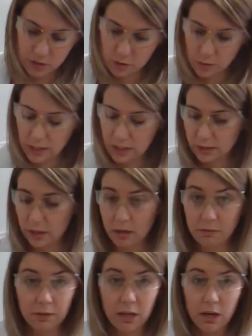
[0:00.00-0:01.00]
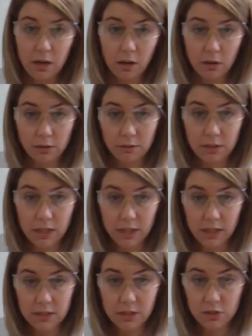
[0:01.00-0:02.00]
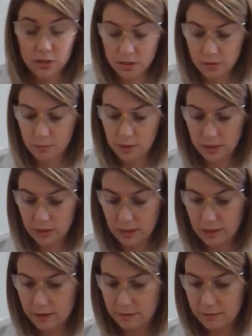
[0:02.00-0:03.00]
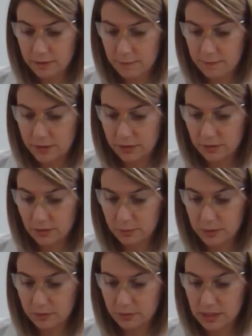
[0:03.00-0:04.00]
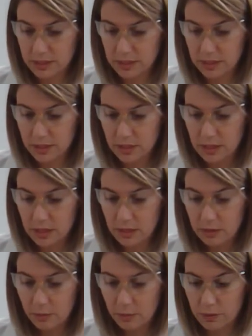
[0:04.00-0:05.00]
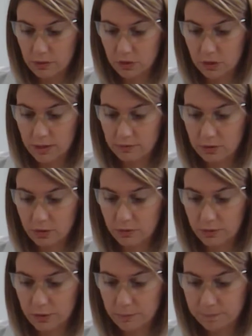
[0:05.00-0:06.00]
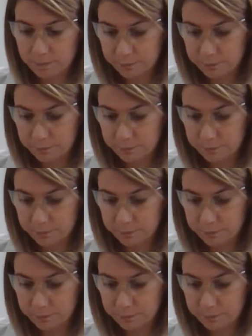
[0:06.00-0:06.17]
to cut off all of the oxygen, so we are going to have a little bit of this orange left over